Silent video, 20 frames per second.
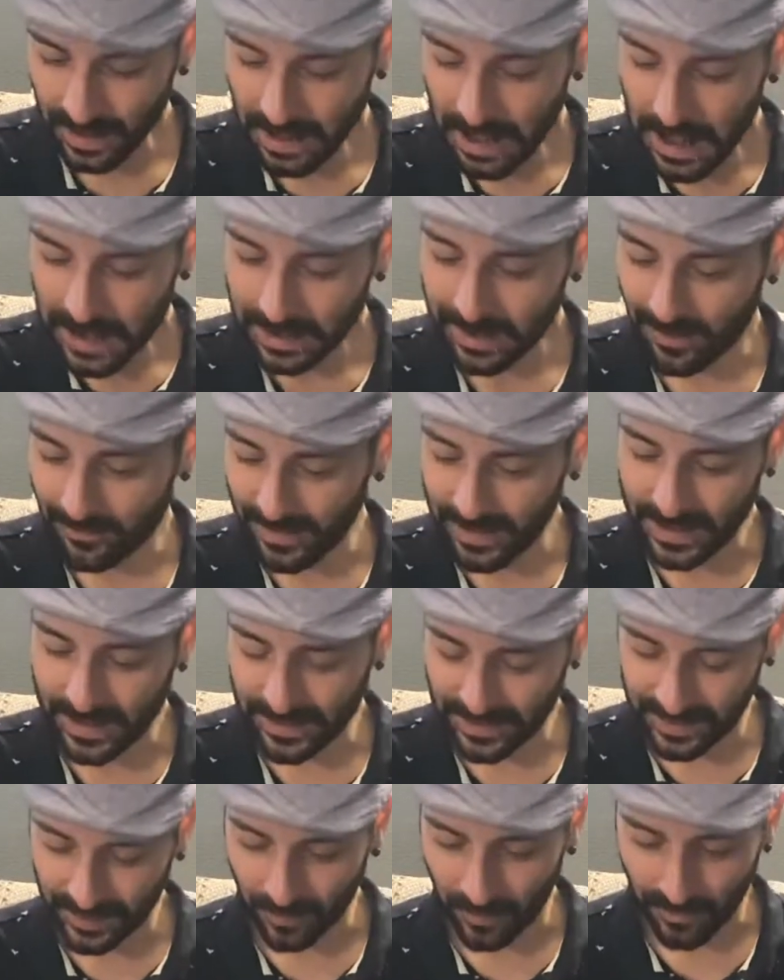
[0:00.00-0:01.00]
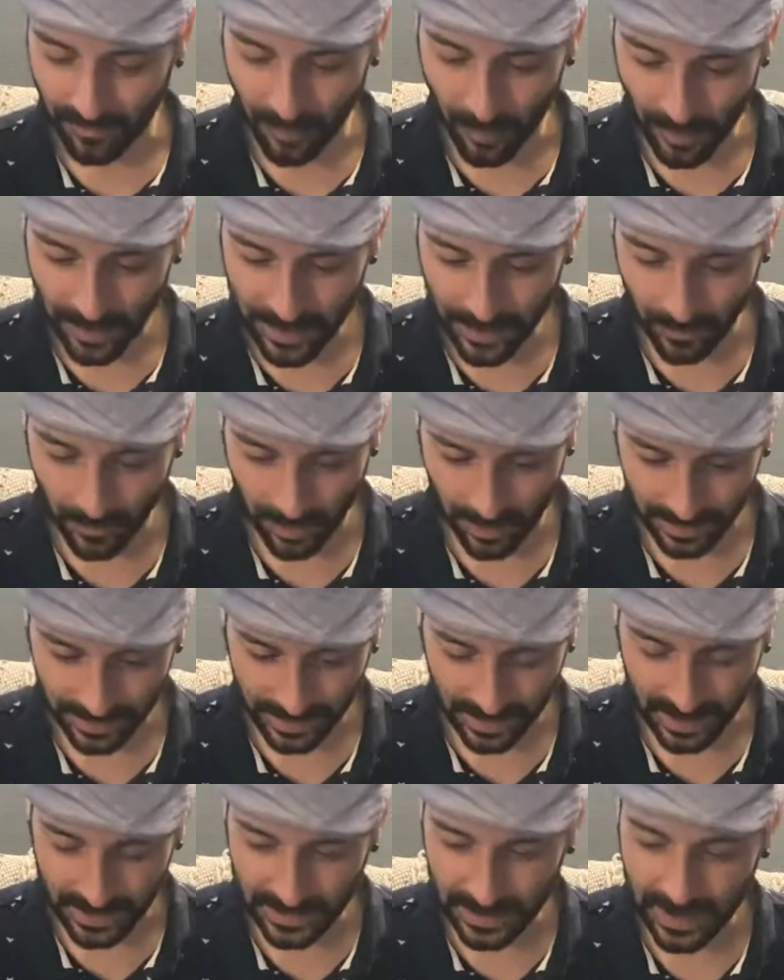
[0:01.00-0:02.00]
coming into a point where it's
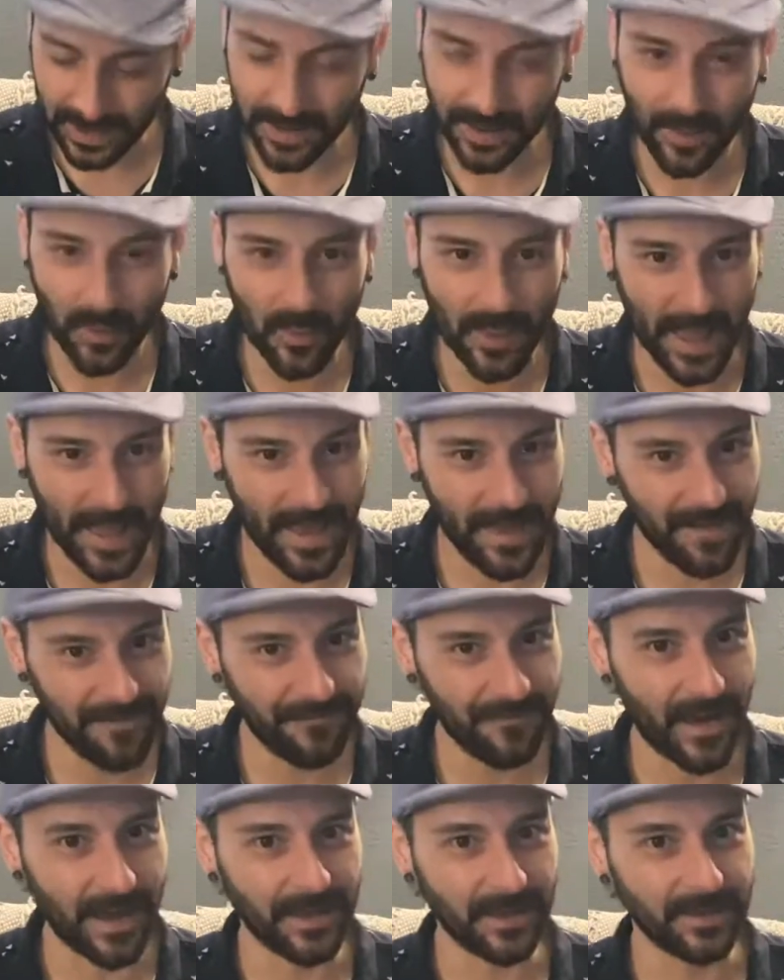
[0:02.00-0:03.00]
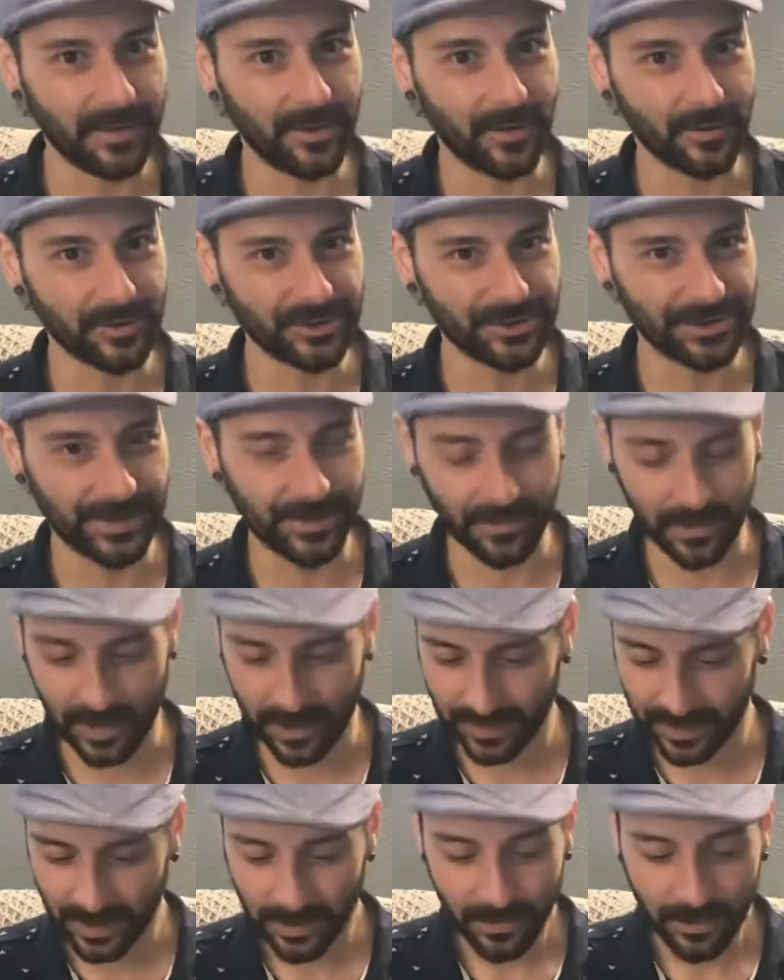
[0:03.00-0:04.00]
like, it's okay if I indulge in
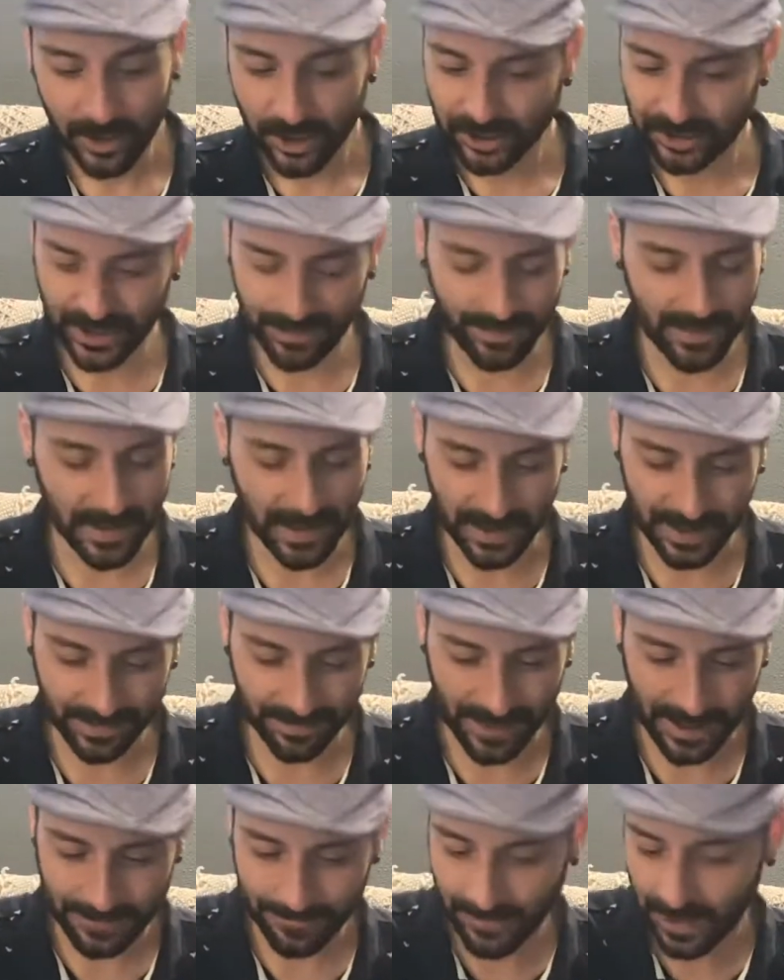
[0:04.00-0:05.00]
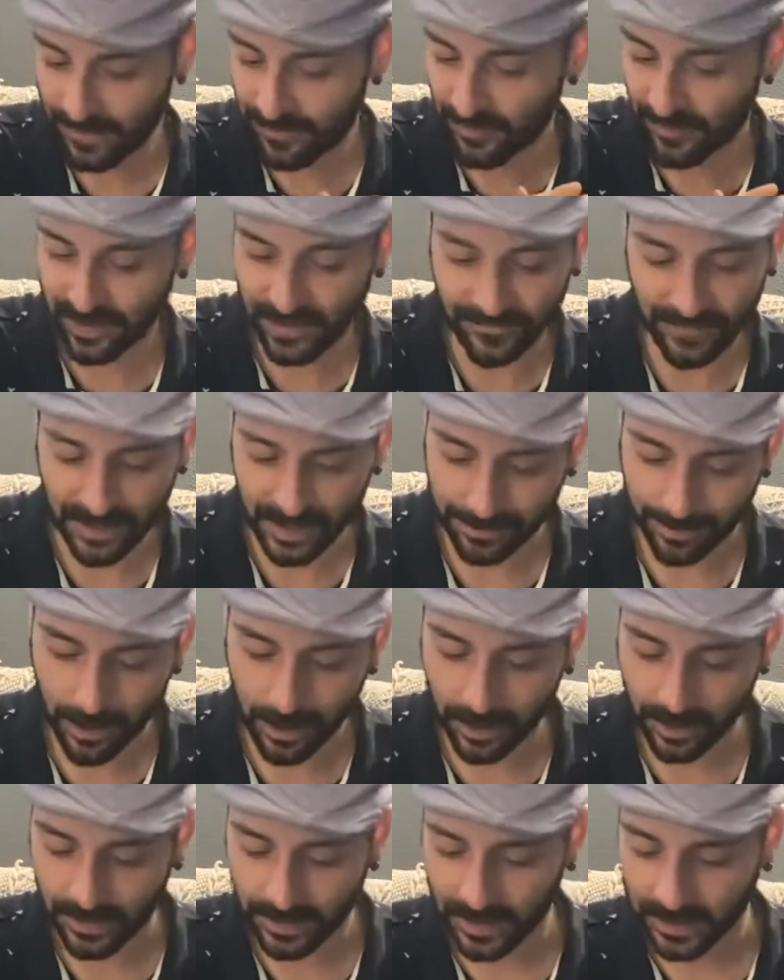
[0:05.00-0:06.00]
this. Just because my previous
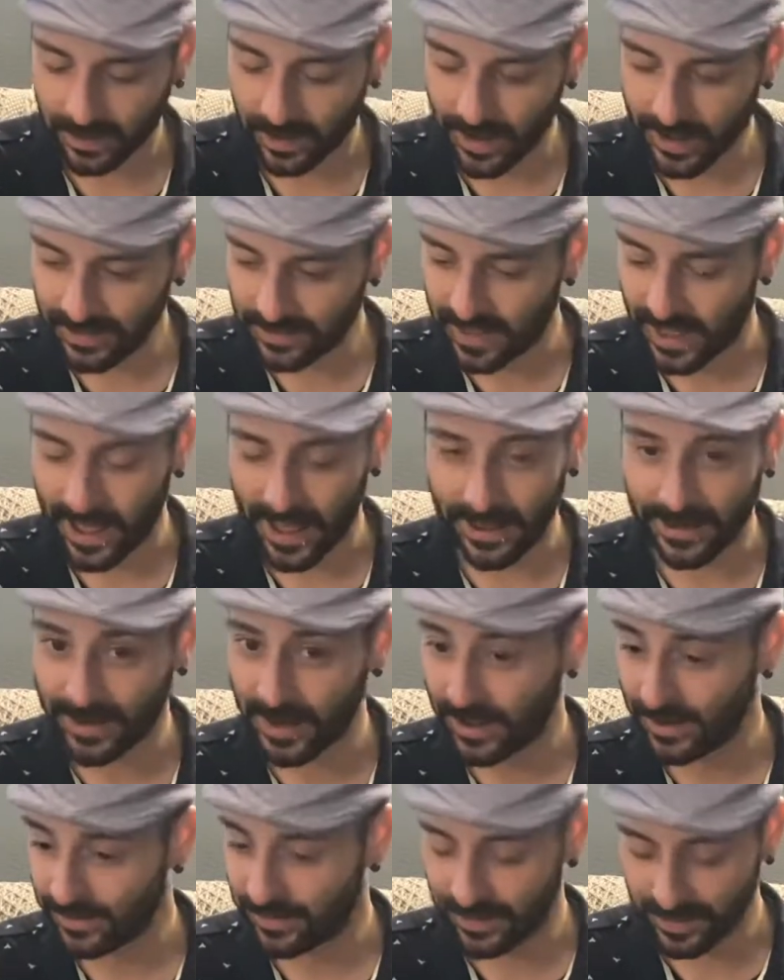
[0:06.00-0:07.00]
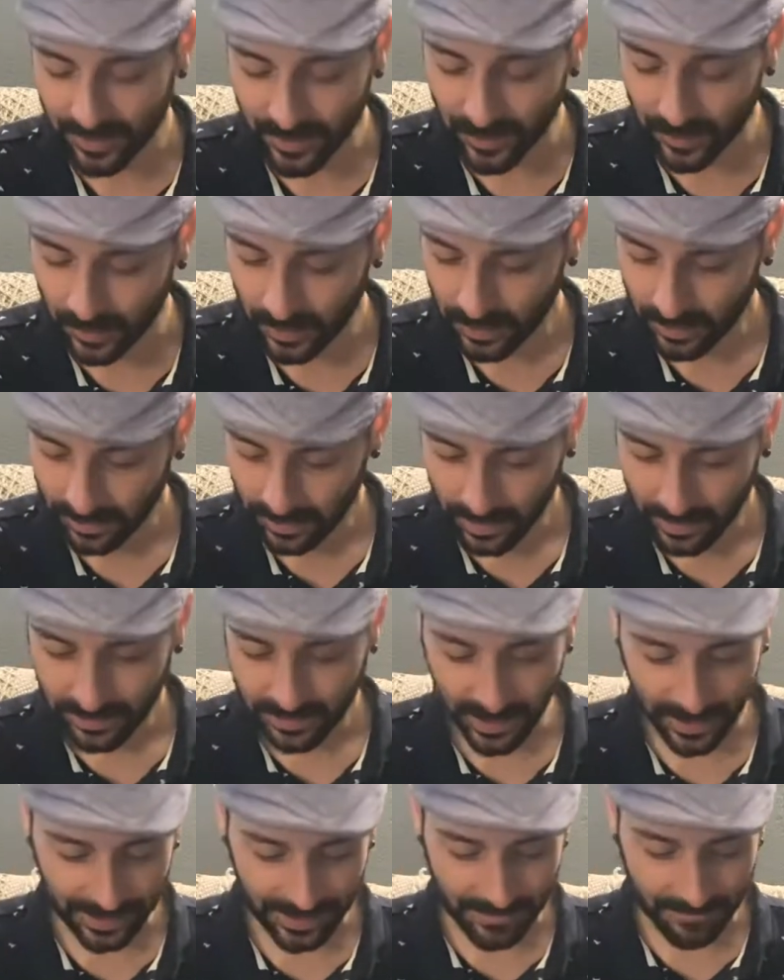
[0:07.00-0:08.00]
partner didn't like that and I do,
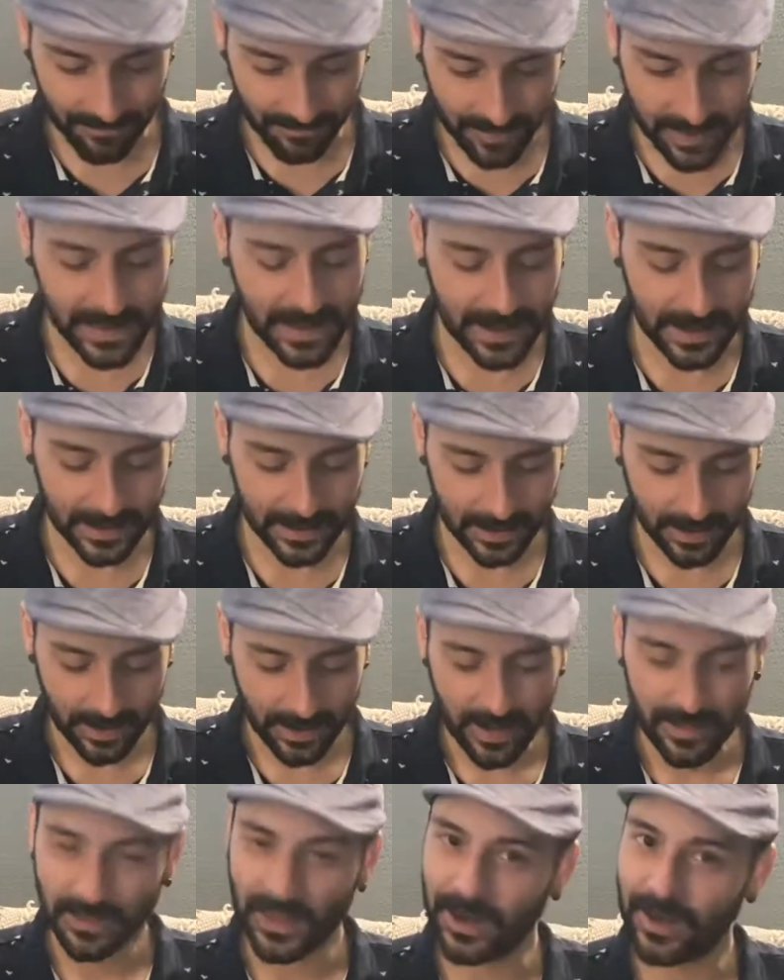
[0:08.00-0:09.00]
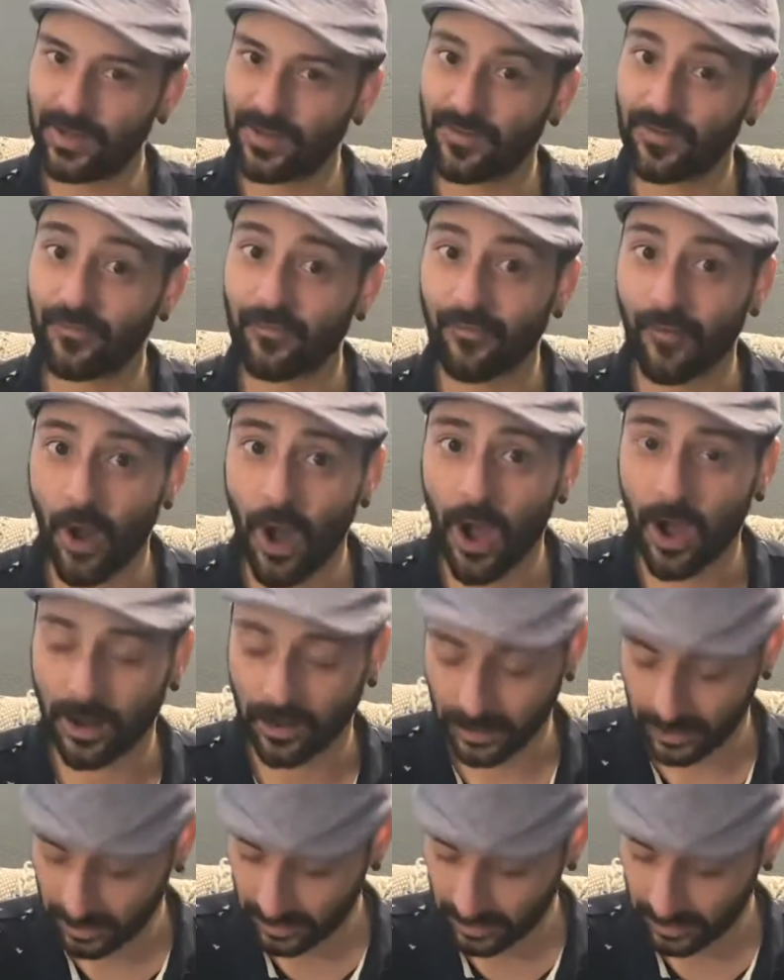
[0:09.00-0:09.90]
doesn't mean that it's wrong.